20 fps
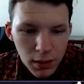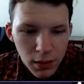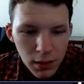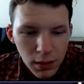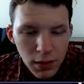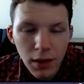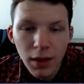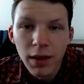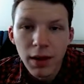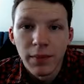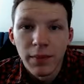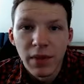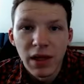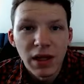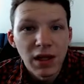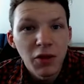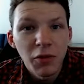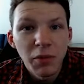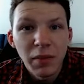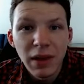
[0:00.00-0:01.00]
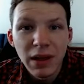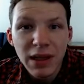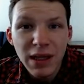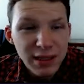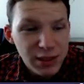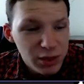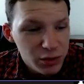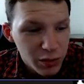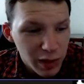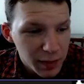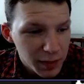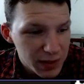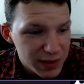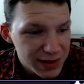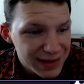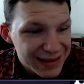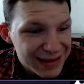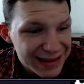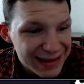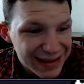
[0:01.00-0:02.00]
Alright, a little bit less
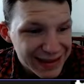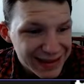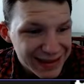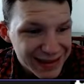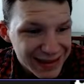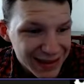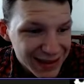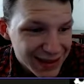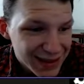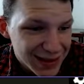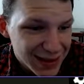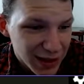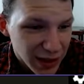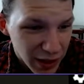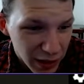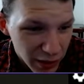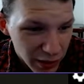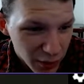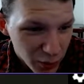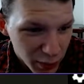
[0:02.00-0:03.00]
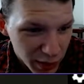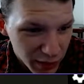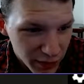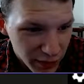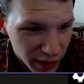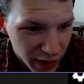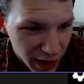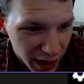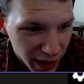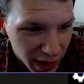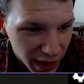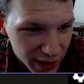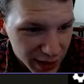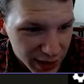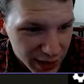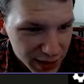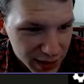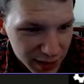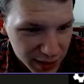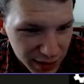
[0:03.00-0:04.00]
weapons in the C tier. We've
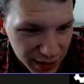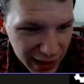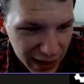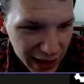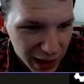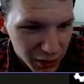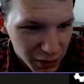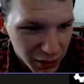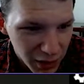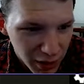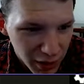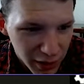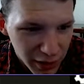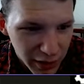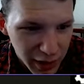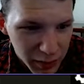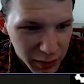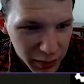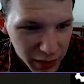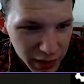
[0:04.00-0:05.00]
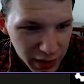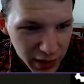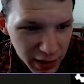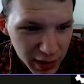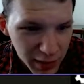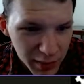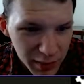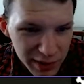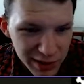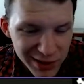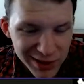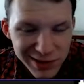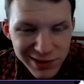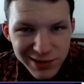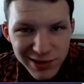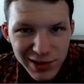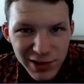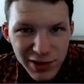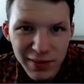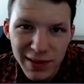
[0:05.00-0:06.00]
got the Outlaw that I put in there because,
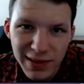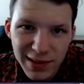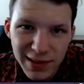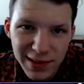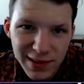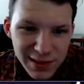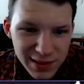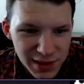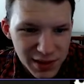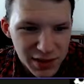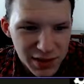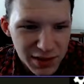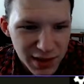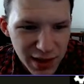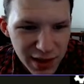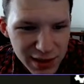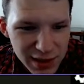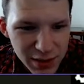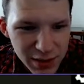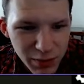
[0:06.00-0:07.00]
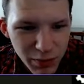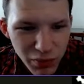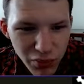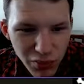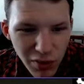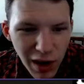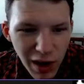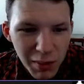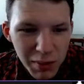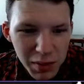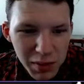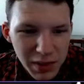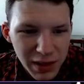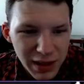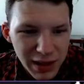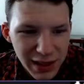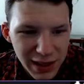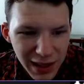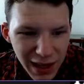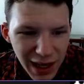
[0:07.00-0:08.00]
I consider that it's probably
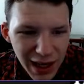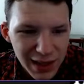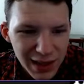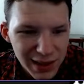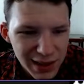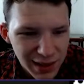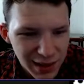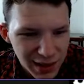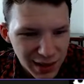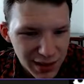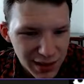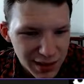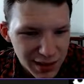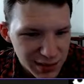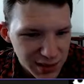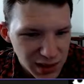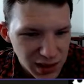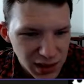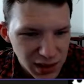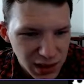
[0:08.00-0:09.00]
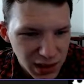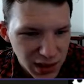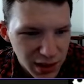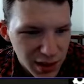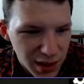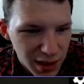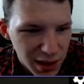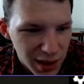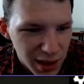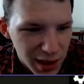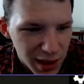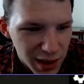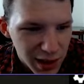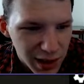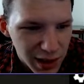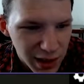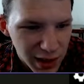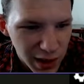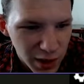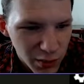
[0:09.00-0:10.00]
not in the C tier.
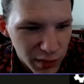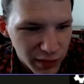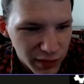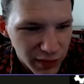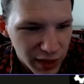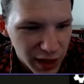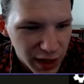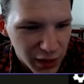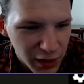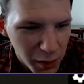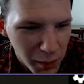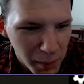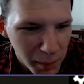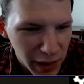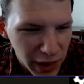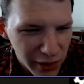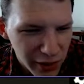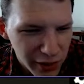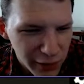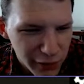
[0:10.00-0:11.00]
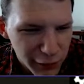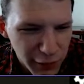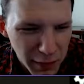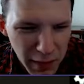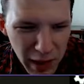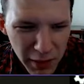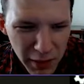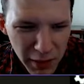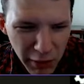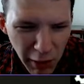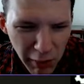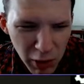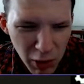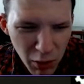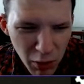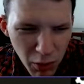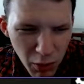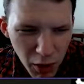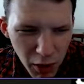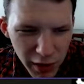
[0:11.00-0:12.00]
Then we've got the Barrett from
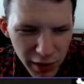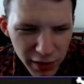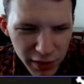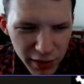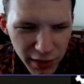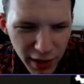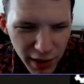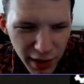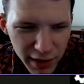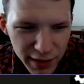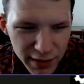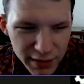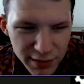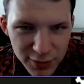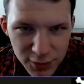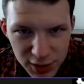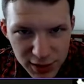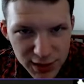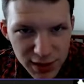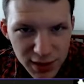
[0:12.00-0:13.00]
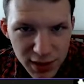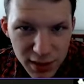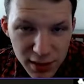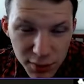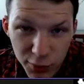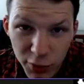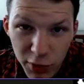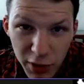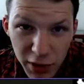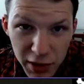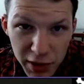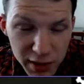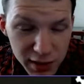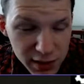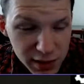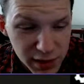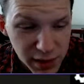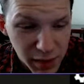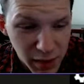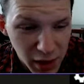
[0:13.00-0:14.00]
MWR, I think. Just a really good
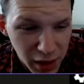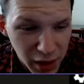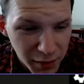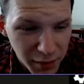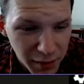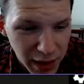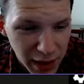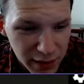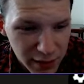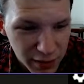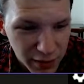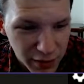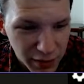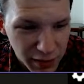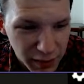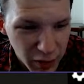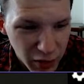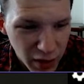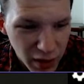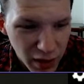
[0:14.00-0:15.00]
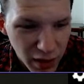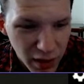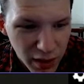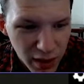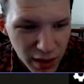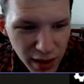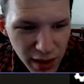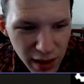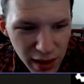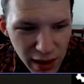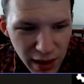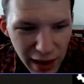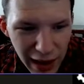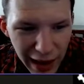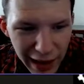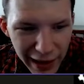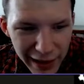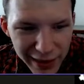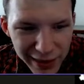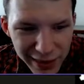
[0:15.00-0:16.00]
semi-automatic, don't get me wrong.
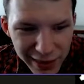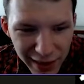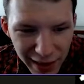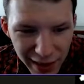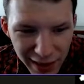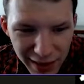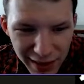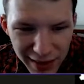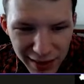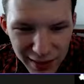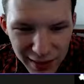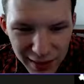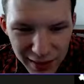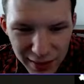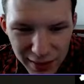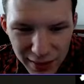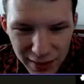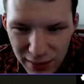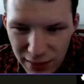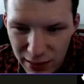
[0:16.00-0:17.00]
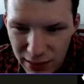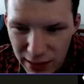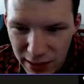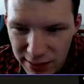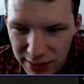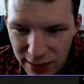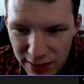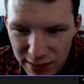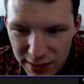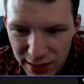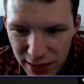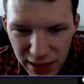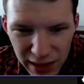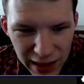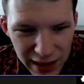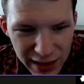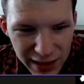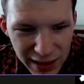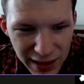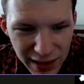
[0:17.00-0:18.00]
I think, is this it? I
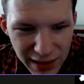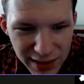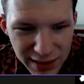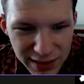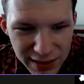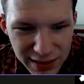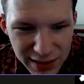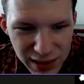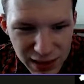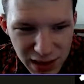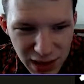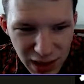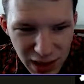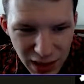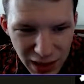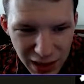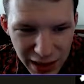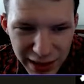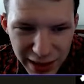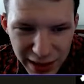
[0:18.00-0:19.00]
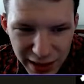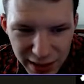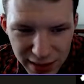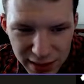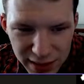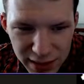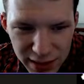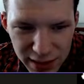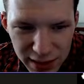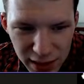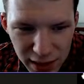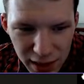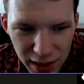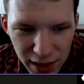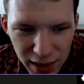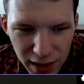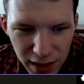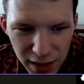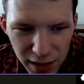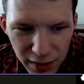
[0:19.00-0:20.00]
think this is the Lynx
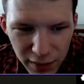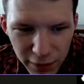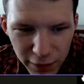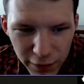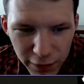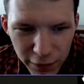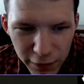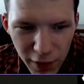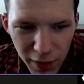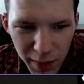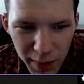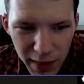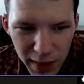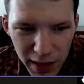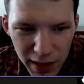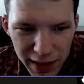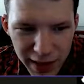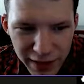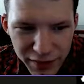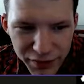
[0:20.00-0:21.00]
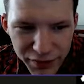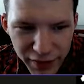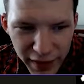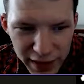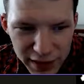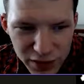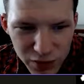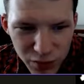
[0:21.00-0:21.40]
from Advanced